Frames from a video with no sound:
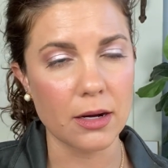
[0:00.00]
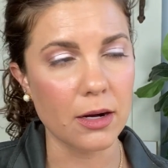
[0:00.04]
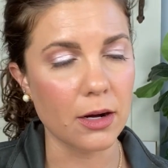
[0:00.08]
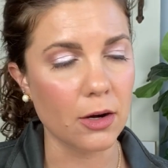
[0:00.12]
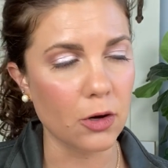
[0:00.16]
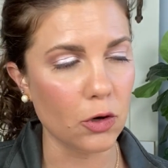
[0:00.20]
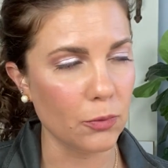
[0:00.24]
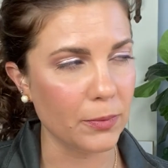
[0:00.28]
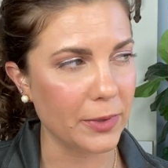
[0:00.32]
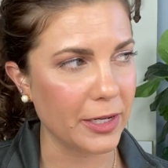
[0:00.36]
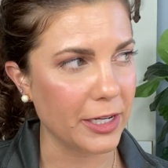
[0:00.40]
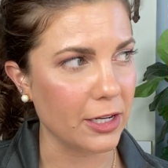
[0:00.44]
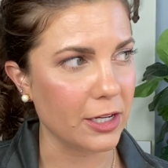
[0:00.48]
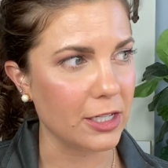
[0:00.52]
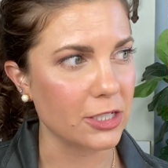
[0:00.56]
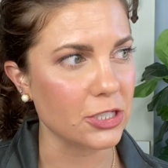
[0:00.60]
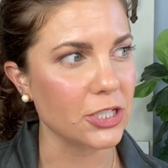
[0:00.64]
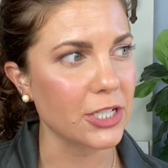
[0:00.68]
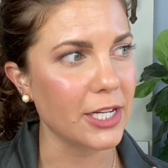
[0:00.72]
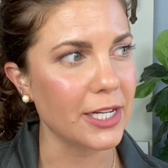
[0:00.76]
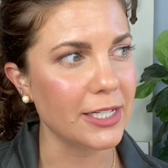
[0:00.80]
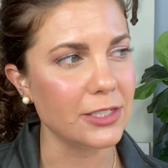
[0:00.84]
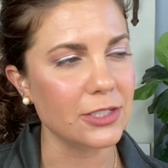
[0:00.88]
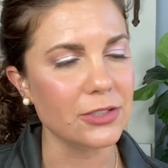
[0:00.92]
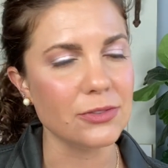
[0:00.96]
Oh my gosh,
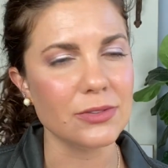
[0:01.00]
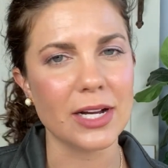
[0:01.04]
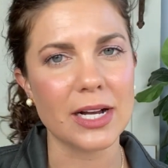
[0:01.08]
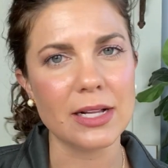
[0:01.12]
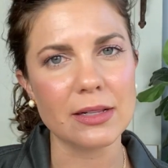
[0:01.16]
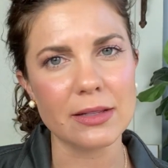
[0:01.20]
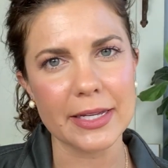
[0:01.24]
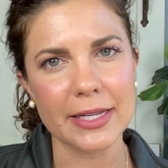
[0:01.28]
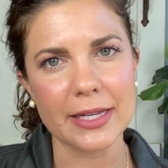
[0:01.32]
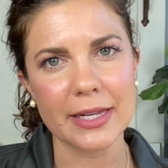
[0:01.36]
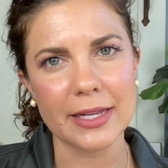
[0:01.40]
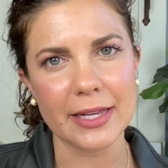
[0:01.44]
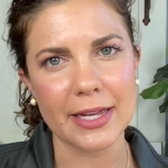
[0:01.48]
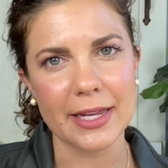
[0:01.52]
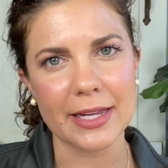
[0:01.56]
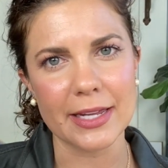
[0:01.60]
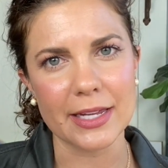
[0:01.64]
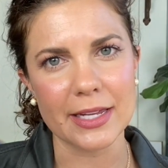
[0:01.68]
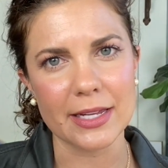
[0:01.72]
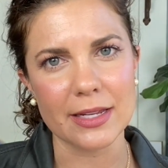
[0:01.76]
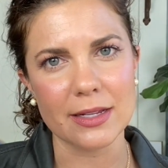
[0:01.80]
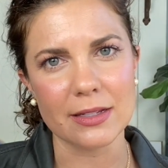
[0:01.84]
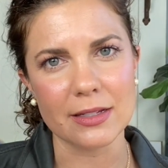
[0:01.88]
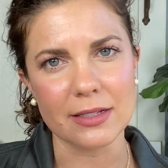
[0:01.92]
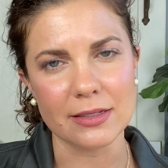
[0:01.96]
I do not like a
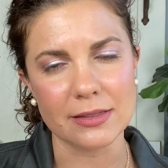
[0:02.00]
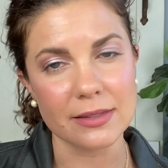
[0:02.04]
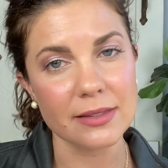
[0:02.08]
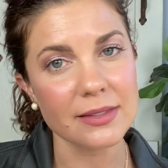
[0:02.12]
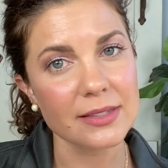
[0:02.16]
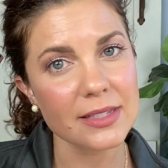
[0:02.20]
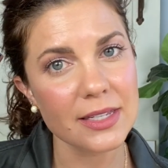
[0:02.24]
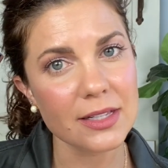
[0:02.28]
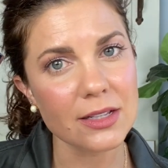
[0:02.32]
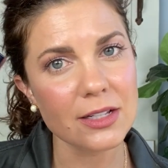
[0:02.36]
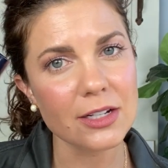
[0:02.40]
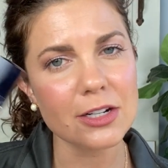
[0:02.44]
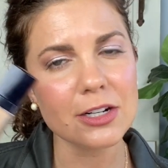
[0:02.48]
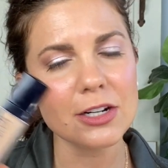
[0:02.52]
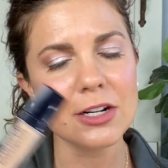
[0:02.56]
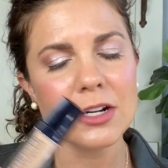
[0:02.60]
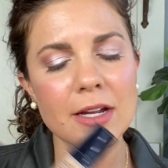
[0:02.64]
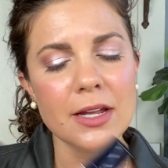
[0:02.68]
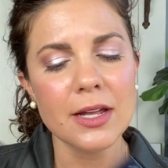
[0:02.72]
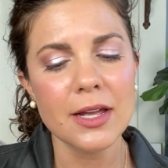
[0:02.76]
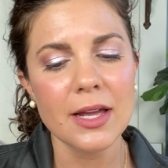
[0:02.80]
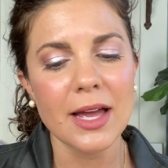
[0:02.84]
cakey concealer.